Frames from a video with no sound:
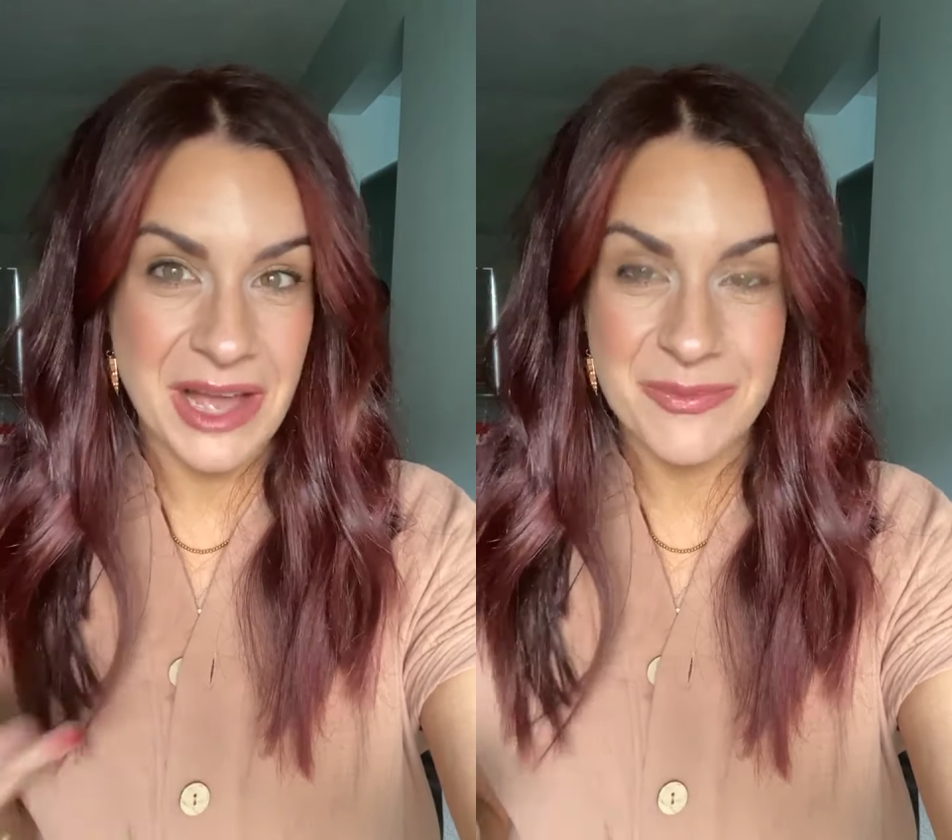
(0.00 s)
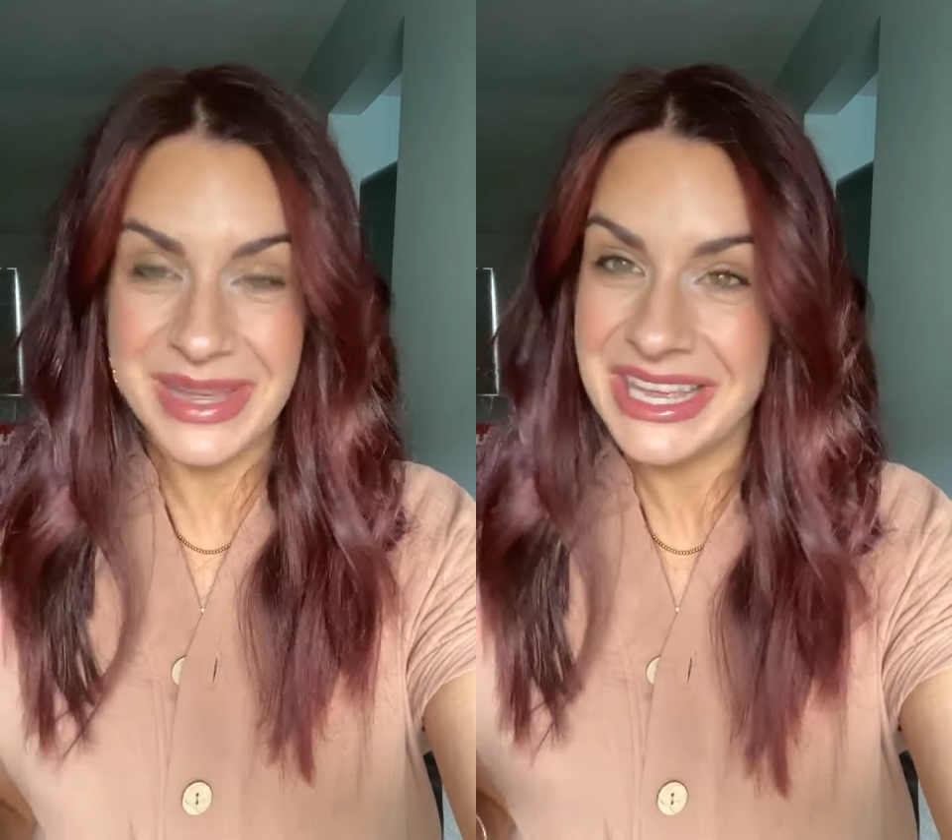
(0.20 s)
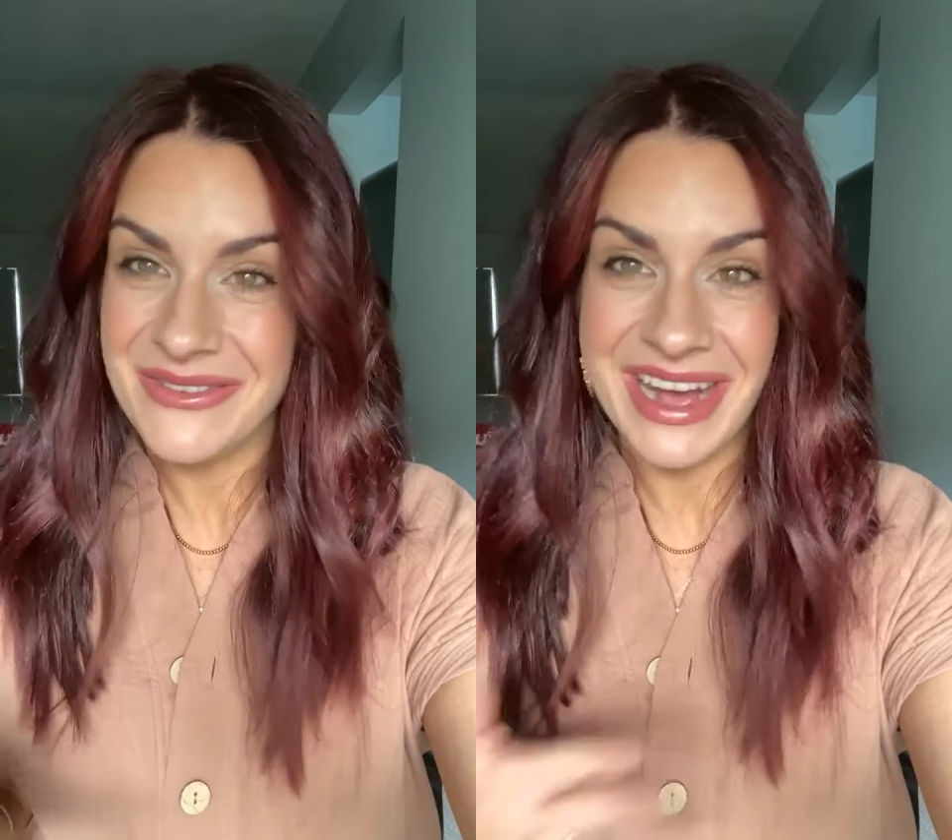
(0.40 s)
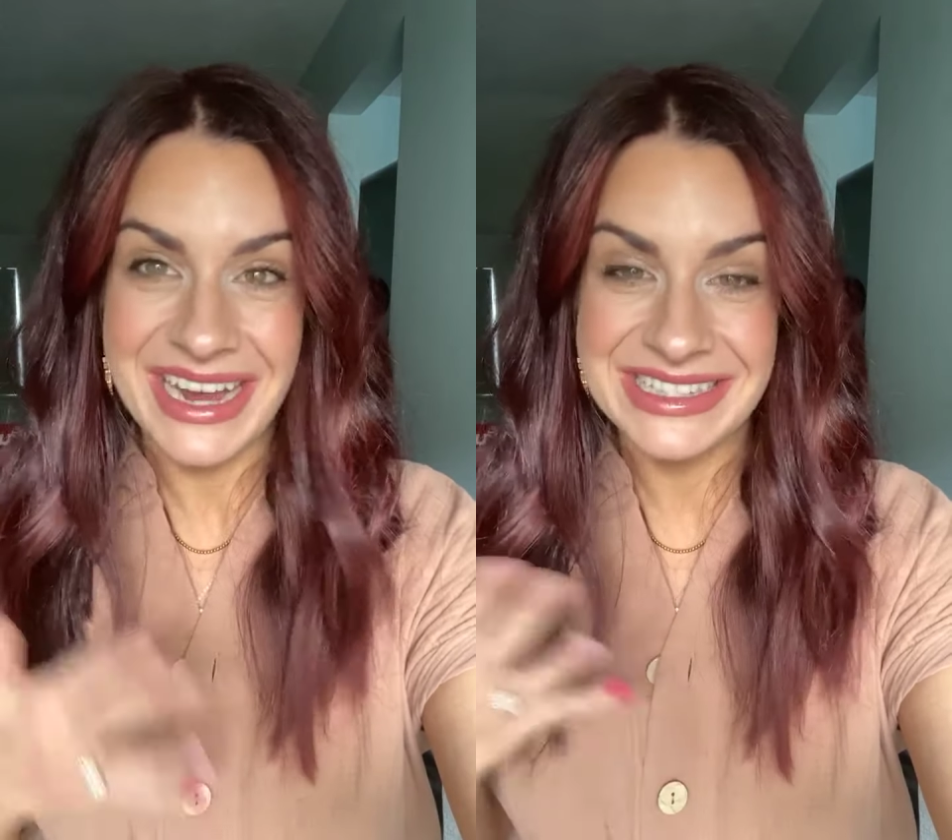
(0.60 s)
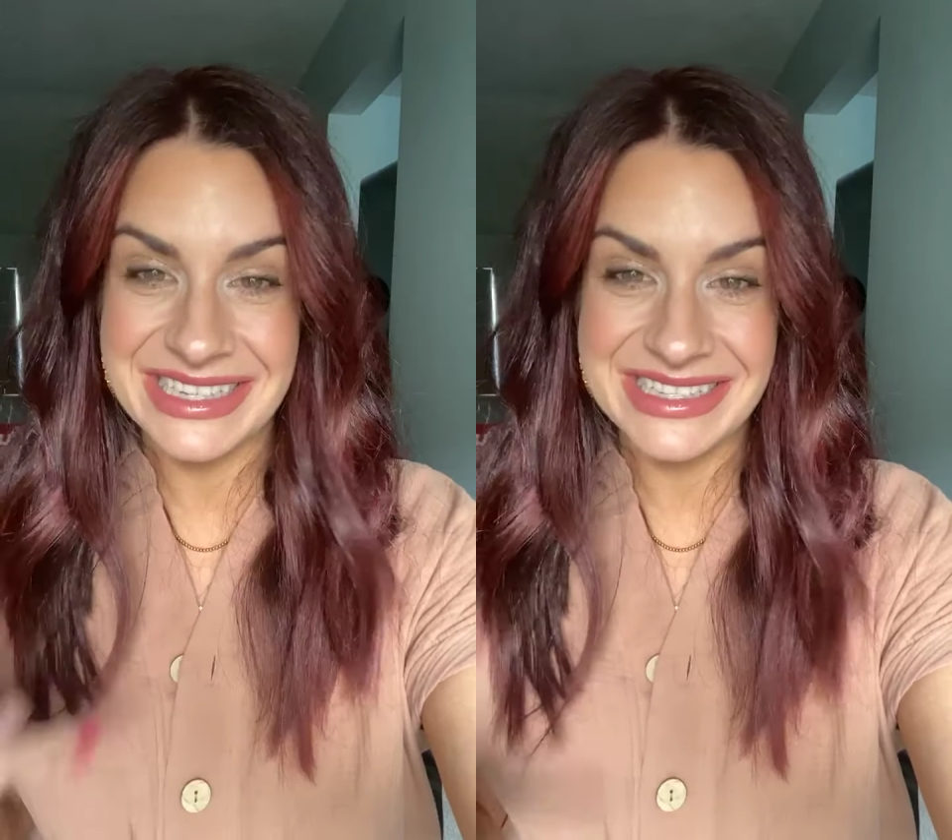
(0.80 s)
come meet you
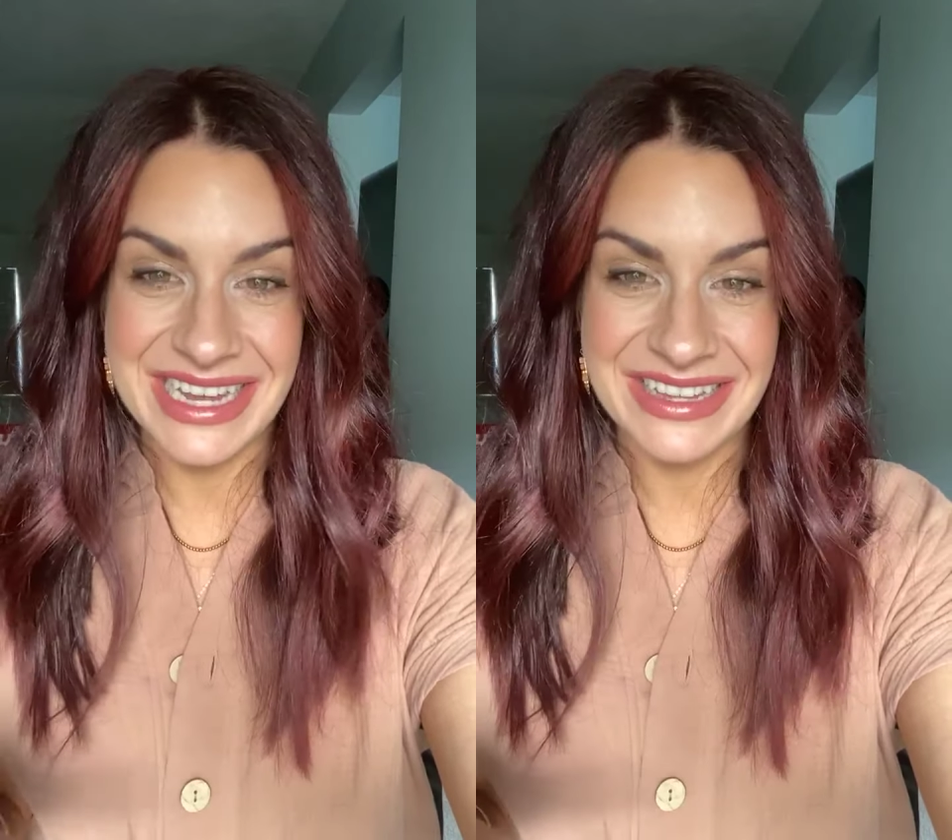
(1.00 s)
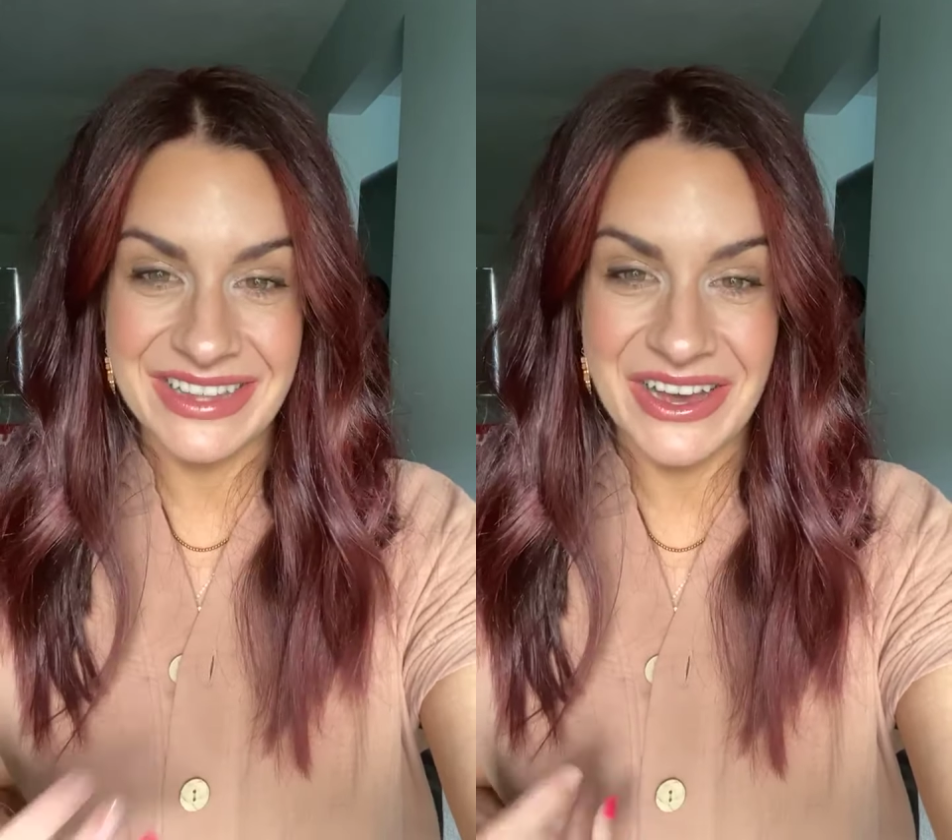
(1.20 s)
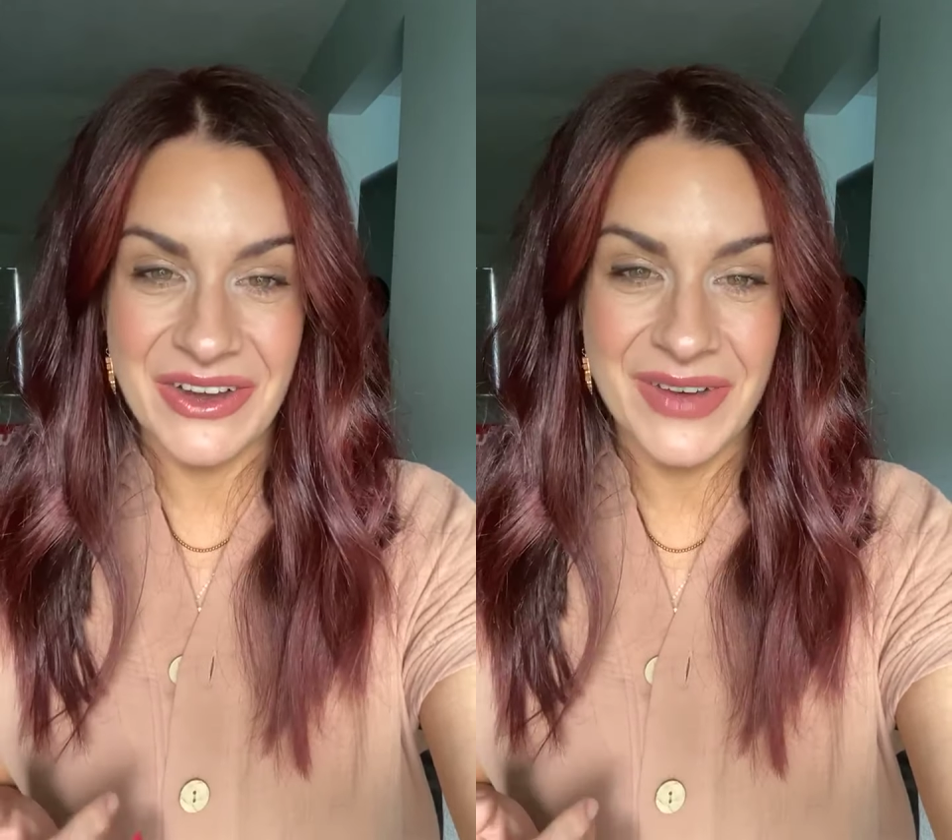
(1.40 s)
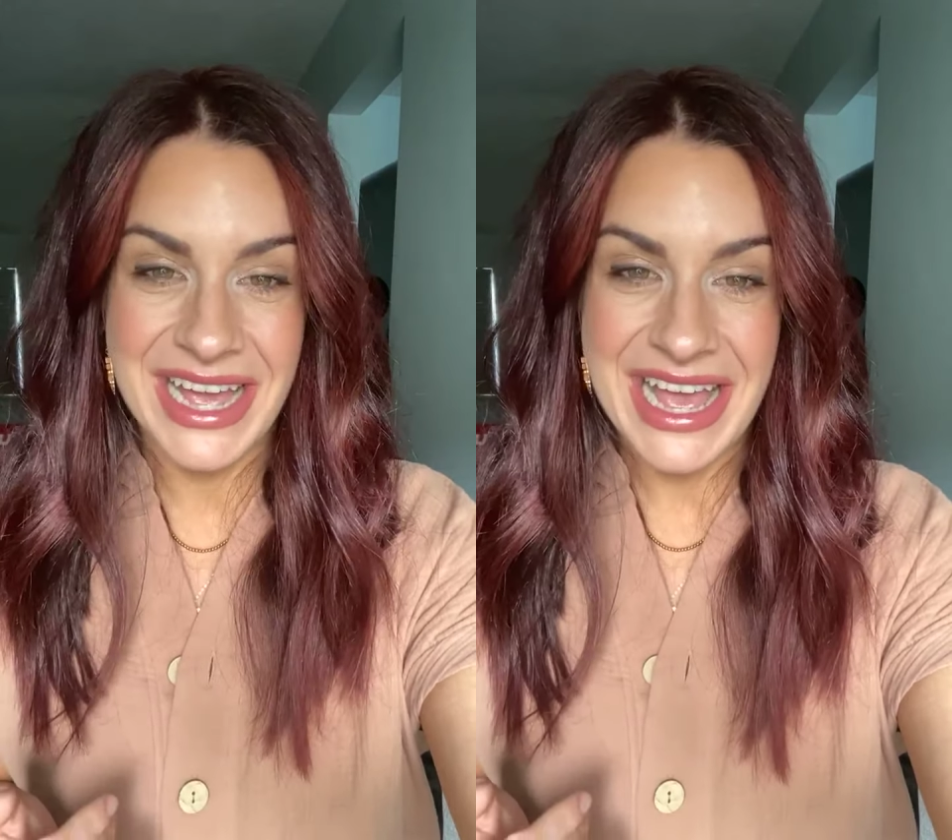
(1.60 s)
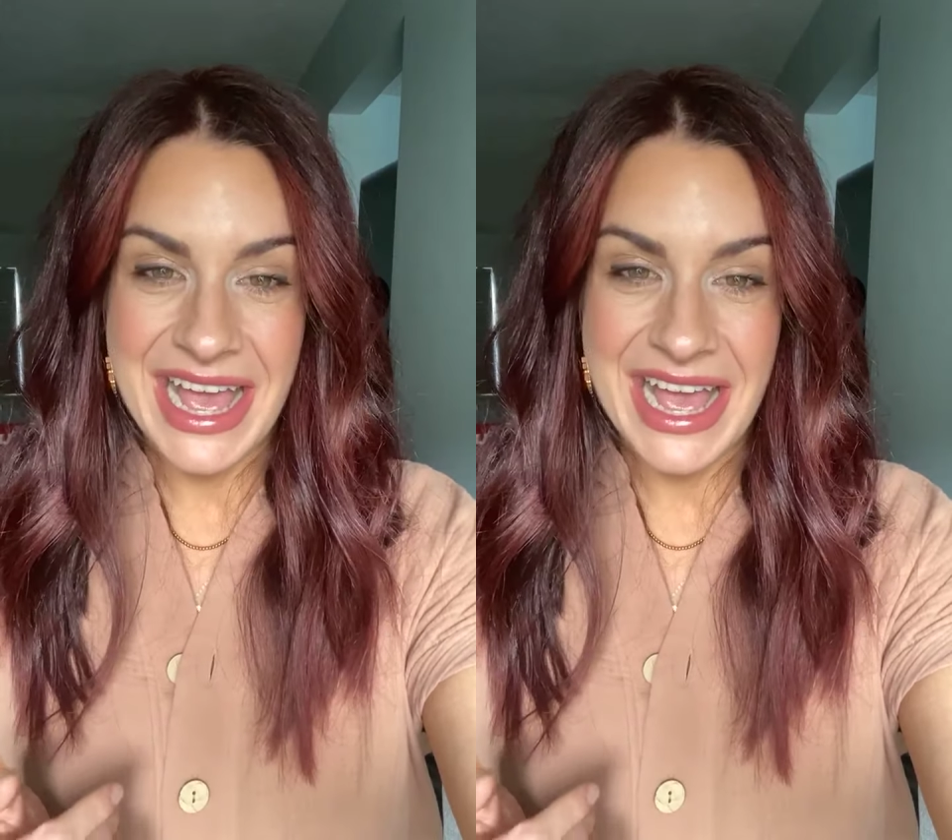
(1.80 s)
guys and say hello